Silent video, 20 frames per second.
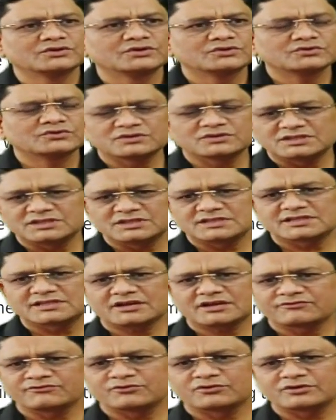So these
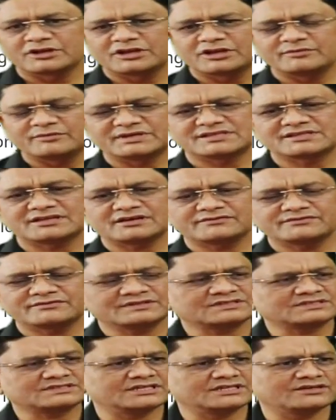are four elements of
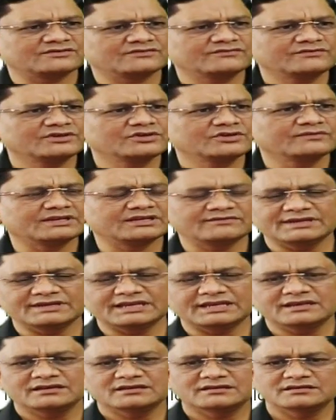state. We know very well.
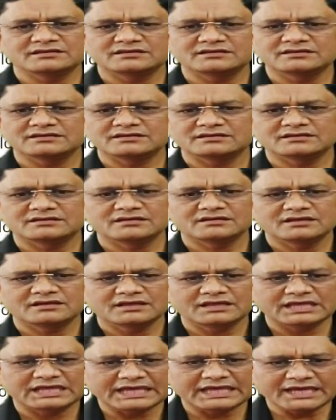
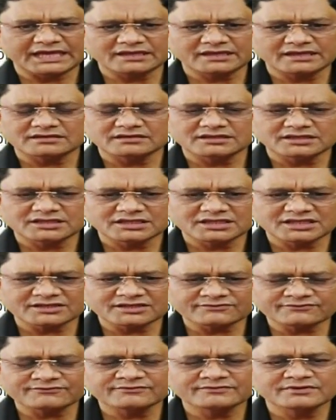And
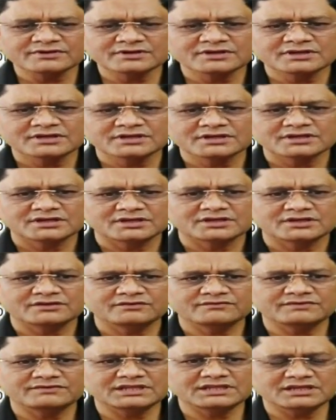if
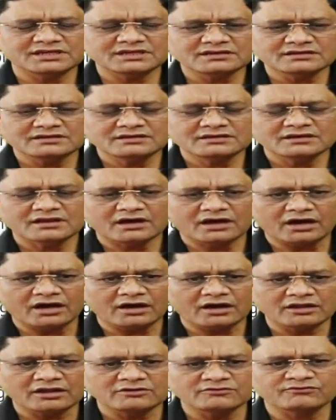we read
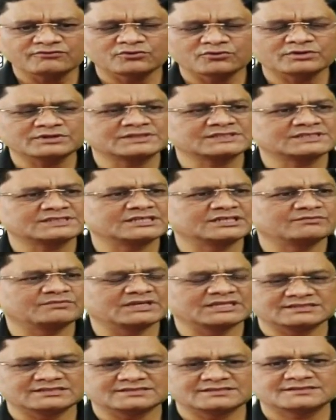all four
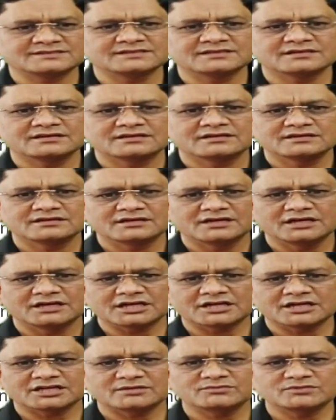statements, a
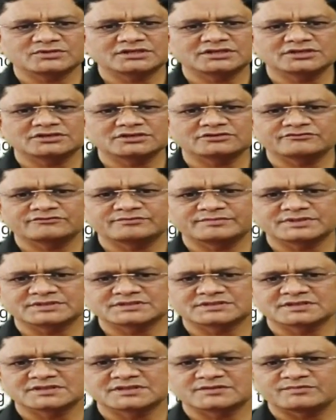community of
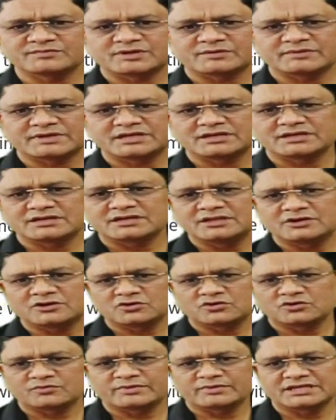persons permanently
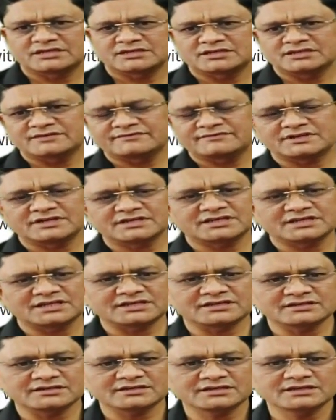occupying a definite
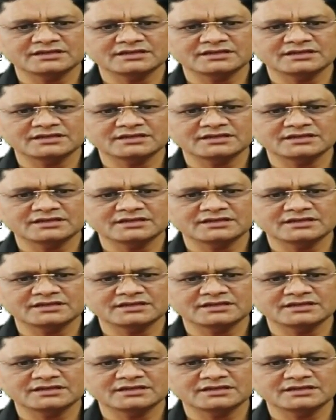territory,